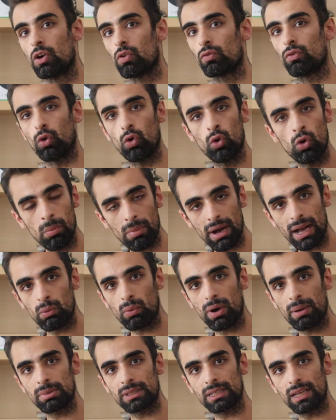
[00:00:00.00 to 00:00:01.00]
For all my
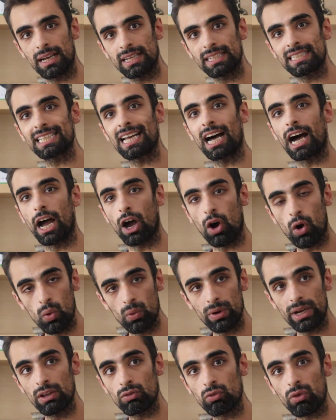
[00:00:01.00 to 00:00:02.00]
websites, I
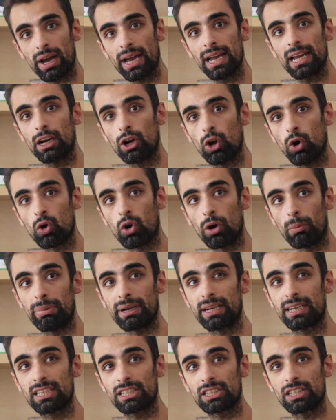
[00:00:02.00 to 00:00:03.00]
only write low
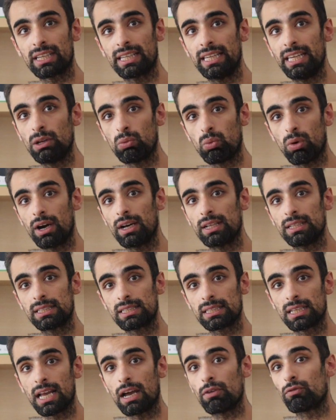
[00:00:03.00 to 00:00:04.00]
competition
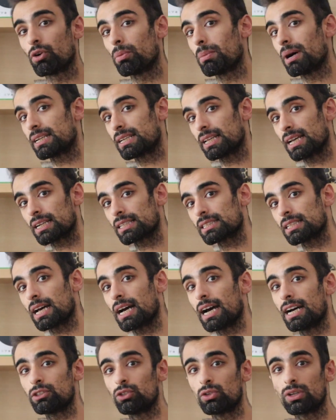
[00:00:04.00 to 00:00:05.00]
keywords, and for my tech
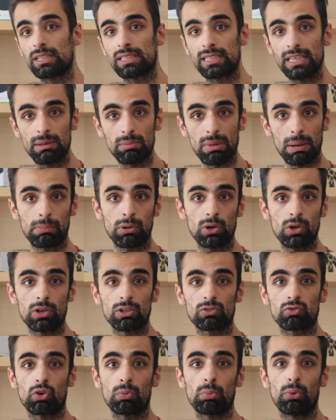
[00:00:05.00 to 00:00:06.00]
site, as you can see in my
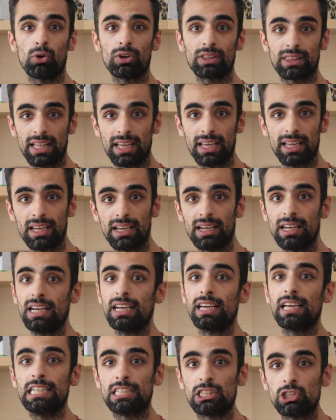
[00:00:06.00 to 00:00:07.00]
progress report there,
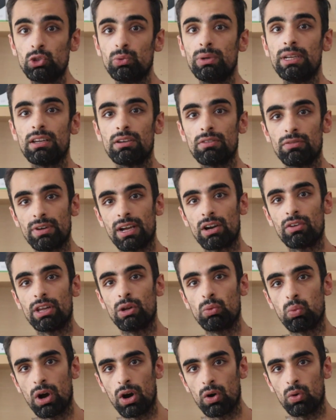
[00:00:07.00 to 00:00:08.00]
it's doing very
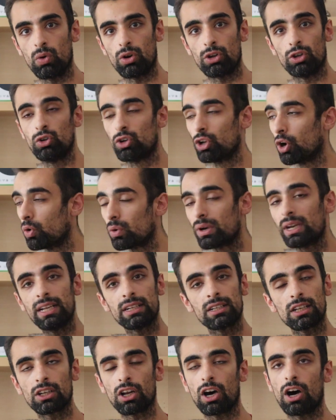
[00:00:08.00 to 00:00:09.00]
well. You don't
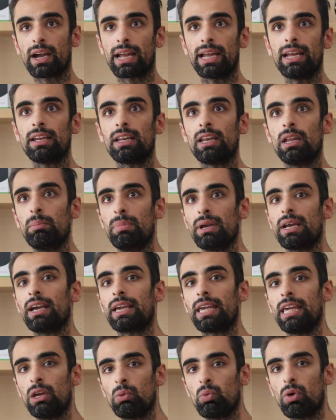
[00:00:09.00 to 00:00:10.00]
need to target the bigger
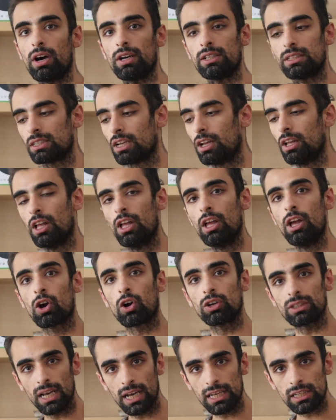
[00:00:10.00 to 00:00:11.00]
keywords.
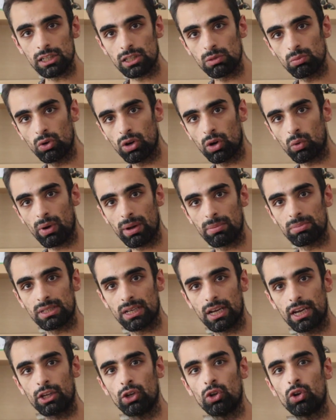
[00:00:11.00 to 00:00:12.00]
Because as a smaller
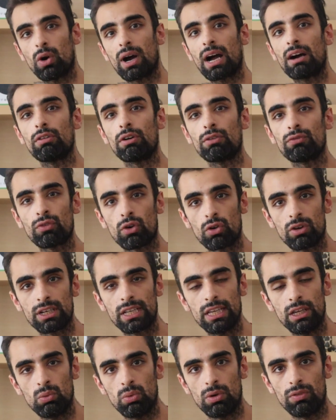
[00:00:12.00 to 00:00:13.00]
website, you don't have
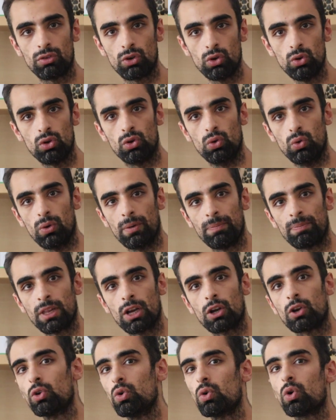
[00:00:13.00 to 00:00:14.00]
authority with Google.
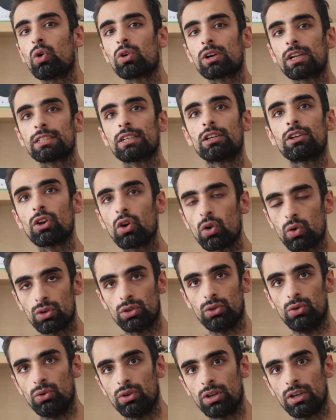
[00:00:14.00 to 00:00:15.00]
Google doesn't know
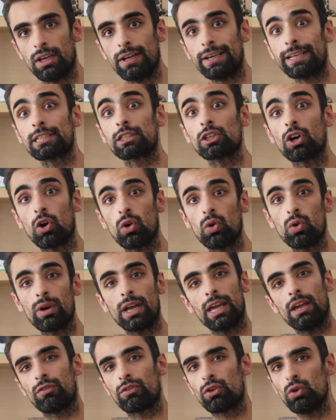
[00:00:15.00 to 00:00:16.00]
you.
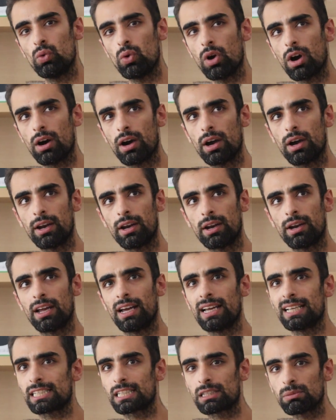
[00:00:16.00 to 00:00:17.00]
So if you earn
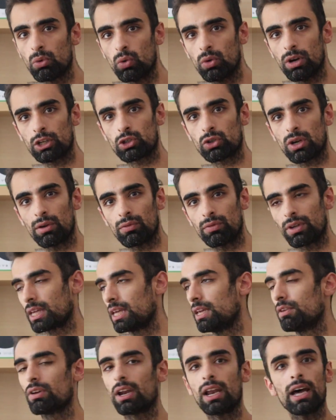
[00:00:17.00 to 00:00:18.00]
smaller traffic,
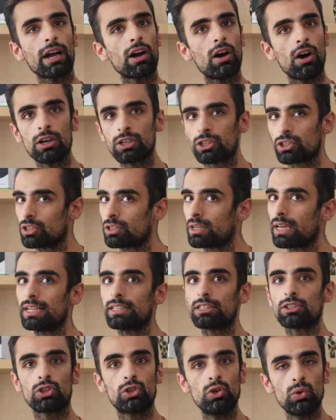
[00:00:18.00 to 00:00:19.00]
even like 100
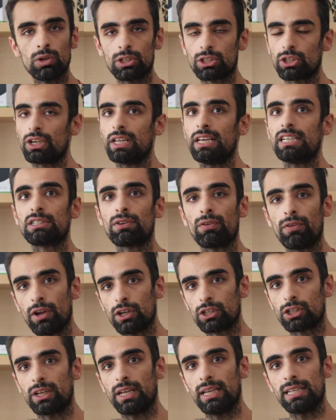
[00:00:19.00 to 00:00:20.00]
hits, 200 hits,
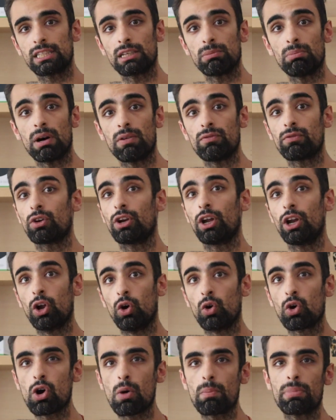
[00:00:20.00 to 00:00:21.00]
300 hits a month on a
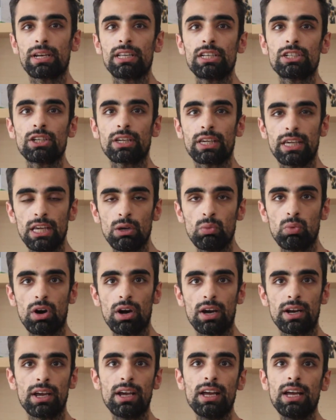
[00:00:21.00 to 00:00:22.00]
low competition
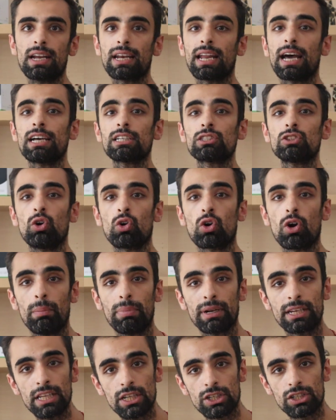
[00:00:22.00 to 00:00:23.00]
keyword that has no
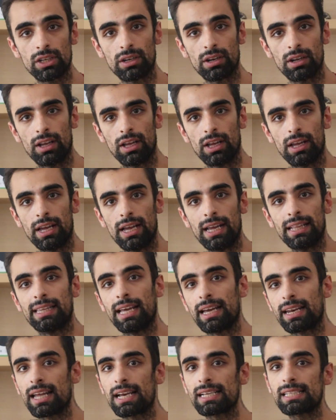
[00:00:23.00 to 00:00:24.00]
competition,
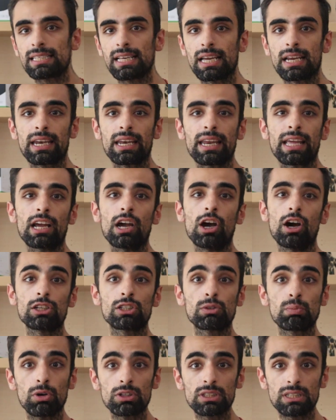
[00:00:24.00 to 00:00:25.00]
then that's sending a
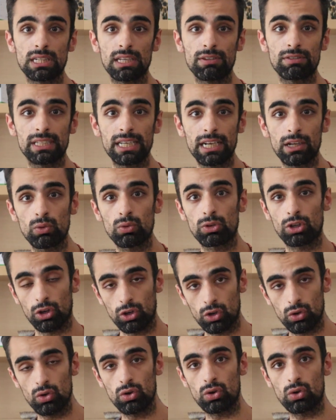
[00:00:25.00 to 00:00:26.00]
positive signal to
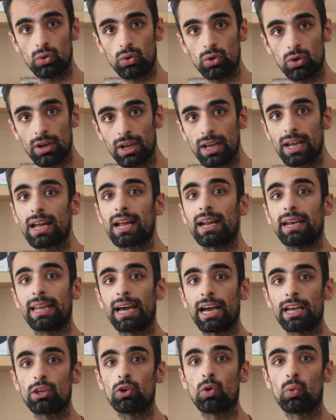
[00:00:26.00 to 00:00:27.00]
Google
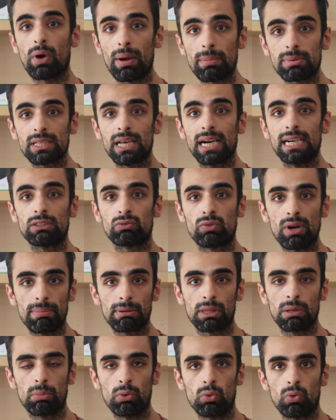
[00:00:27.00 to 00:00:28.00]
that your website is
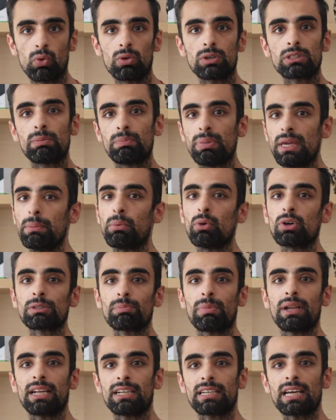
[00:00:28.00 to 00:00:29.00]
reputable, people are
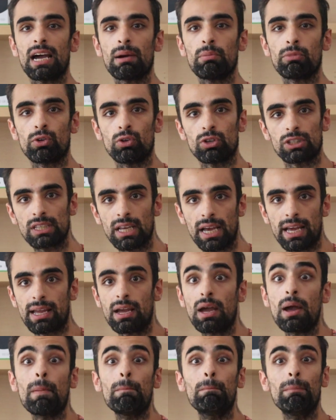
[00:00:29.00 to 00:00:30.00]
spending time on your site,
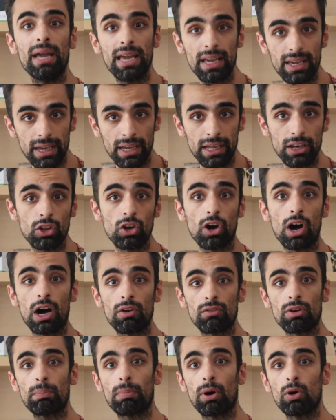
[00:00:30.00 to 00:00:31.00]
making your
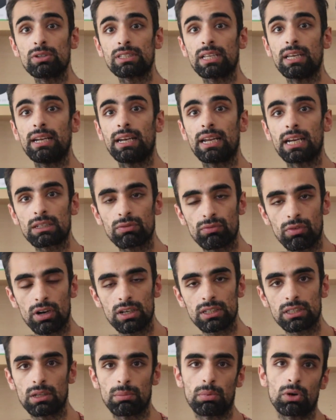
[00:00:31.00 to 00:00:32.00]
other posts index
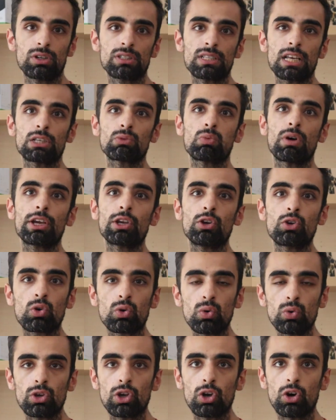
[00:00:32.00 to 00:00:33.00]
faster, because that's why you
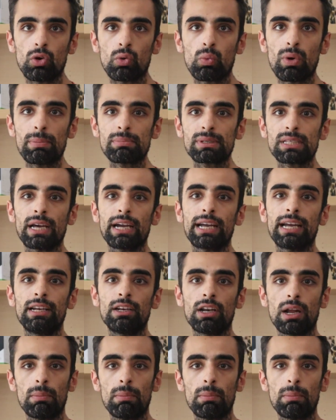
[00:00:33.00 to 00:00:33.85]
crawl your website in